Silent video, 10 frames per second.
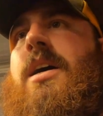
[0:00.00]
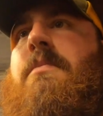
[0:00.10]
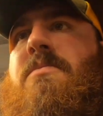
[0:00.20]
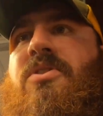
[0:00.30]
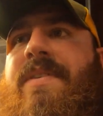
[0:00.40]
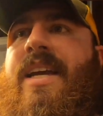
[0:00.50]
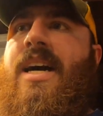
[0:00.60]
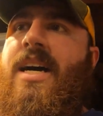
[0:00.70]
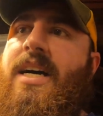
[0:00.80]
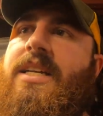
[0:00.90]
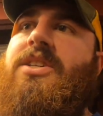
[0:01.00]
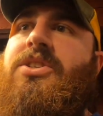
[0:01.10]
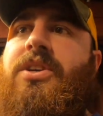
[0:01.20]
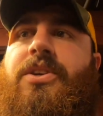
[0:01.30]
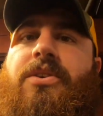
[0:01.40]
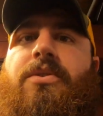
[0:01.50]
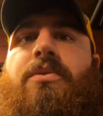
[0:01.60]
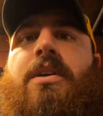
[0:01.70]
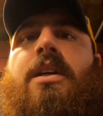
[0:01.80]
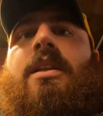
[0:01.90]
Moving on
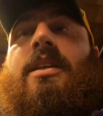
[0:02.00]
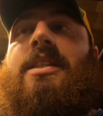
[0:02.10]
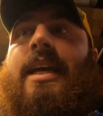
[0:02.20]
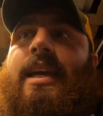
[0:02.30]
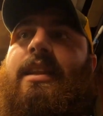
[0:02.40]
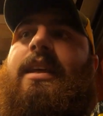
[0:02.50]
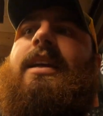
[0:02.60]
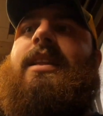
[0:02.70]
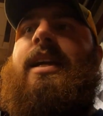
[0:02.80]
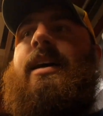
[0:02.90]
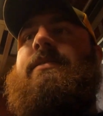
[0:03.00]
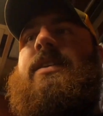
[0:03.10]
to the second thing that I've